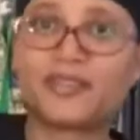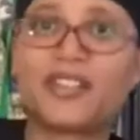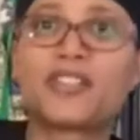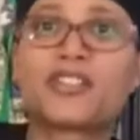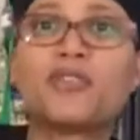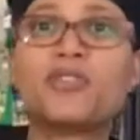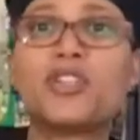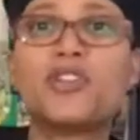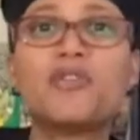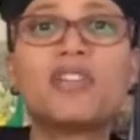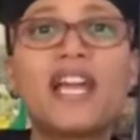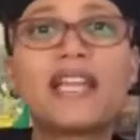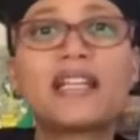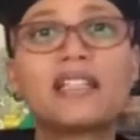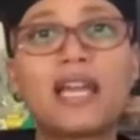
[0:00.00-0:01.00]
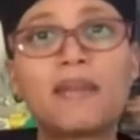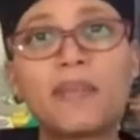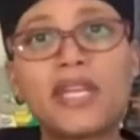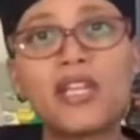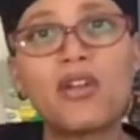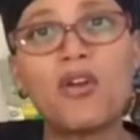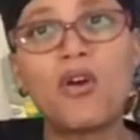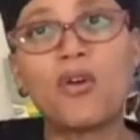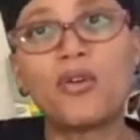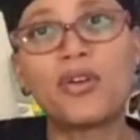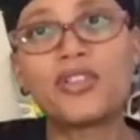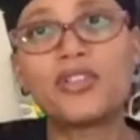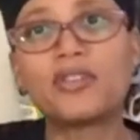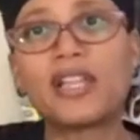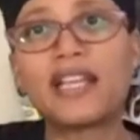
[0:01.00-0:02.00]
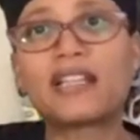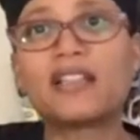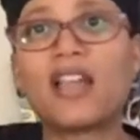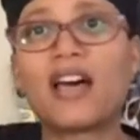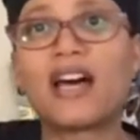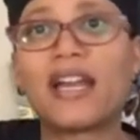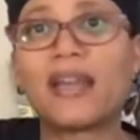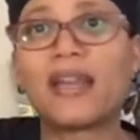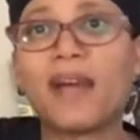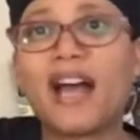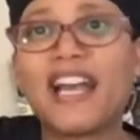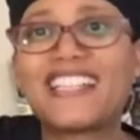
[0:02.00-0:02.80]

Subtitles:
So do you like lemon or do you like lime?